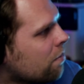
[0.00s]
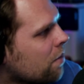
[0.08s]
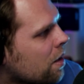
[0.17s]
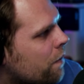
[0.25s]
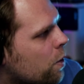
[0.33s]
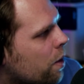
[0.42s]

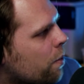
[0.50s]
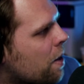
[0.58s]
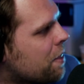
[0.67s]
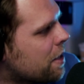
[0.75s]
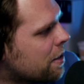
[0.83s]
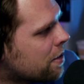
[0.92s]
if you really
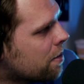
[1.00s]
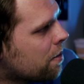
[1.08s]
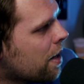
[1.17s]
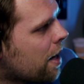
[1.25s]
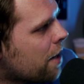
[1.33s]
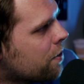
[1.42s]
want these,
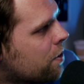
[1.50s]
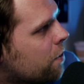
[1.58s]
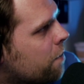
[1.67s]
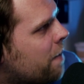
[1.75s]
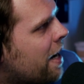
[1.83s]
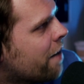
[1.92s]
not too
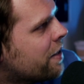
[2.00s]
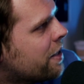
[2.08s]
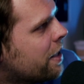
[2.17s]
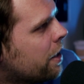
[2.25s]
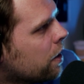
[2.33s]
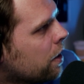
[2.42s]
bad of a
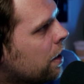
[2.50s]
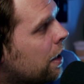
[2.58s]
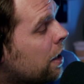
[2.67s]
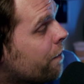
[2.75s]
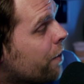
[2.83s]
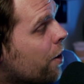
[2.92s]
deal.
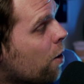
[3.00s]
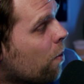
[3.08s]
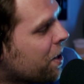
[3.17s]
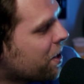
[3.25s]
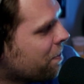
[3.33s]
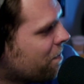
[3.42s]
If you don't
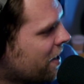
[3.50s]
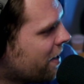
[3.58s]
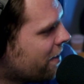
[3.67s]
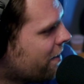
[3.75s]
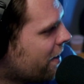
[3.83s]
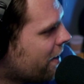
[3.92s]
want them,
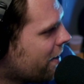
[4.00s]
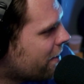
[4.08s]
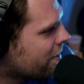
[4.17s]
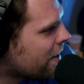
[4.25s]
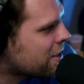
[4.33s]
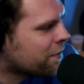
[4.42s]
then
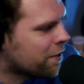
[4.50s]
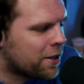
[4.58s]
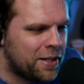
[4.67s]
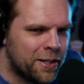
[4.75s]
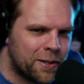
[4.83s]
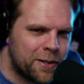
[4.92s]
less of a
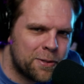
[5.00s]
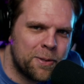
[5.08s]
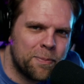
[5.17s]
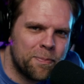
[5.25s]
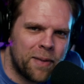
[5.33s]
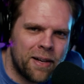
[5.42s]
good deal, because
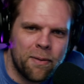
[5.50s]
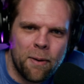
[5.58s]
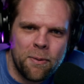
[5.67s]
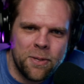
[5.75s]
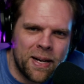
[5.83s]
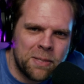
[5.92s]
why
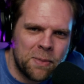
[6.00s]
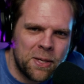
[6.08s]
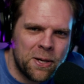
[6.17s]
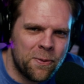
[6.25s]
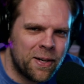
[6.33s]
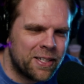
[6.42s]
would you buy something you
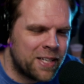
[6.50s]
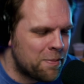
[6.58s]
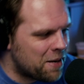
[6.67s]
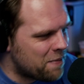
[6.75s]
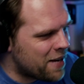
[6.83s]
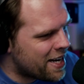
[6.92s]
don't want? Come
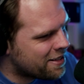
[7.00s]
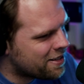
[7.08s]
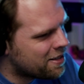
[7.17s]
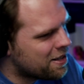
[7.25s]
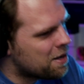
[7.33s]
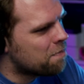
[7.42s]
on, man.
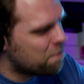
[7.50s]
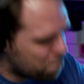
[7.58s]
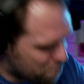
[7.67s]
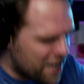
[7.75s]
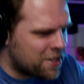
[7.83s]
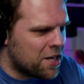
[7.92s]

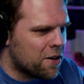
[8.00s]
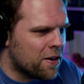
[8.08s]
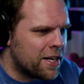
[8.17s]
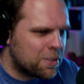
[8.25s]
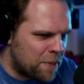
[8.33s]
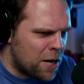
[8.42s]
Be
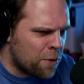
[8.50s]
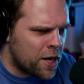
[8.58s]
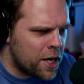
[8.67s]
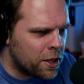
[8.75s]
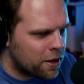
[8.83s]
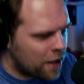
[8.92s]
serious. Be
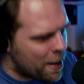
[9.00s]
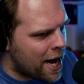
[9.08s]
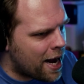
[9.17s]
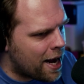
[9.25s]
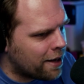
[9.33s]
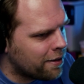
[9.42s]
real. Come
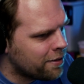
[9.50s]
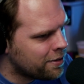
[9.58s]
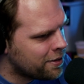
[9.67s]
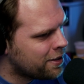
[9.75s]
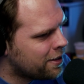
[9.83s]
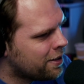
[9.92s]
on.
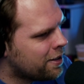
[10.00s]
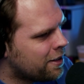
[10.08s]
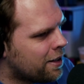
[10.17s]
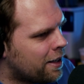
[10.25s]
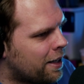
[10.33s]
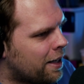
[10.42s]

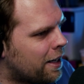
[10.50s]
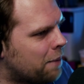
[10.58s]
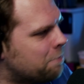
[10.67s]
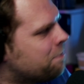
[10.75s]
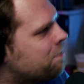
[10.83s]
All